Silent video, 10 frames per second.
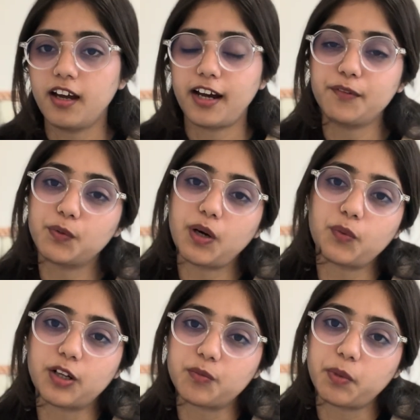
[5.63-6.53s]
Hi everyone,
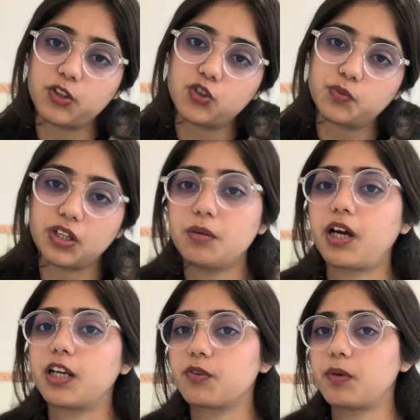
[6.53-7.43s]
welcome to my YouTube channel.
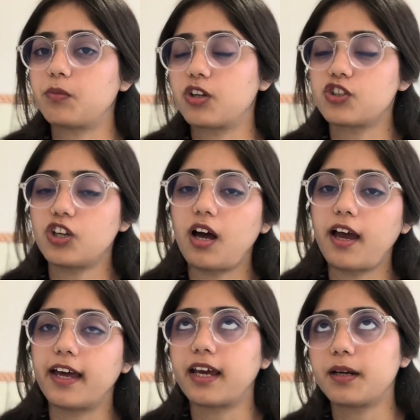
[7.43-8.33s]
My name is Memoona Shah
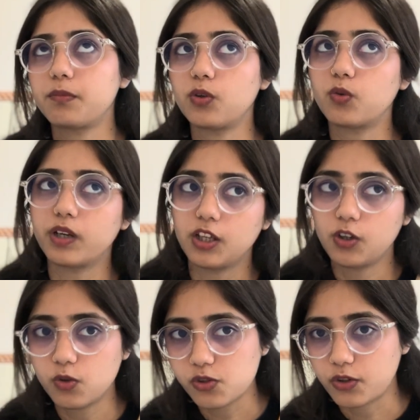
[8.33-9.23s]
and I upload
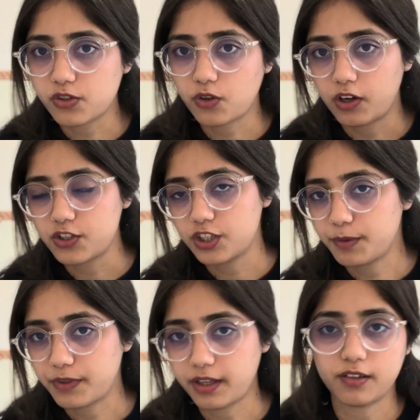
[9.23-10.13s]
videos on
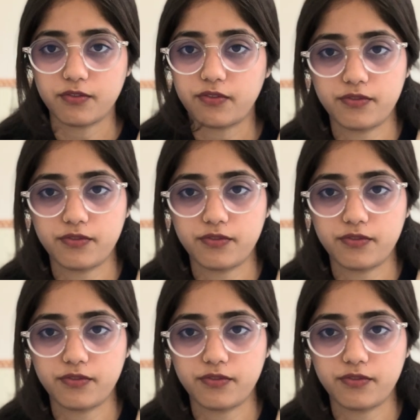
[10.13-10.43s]
scholarships and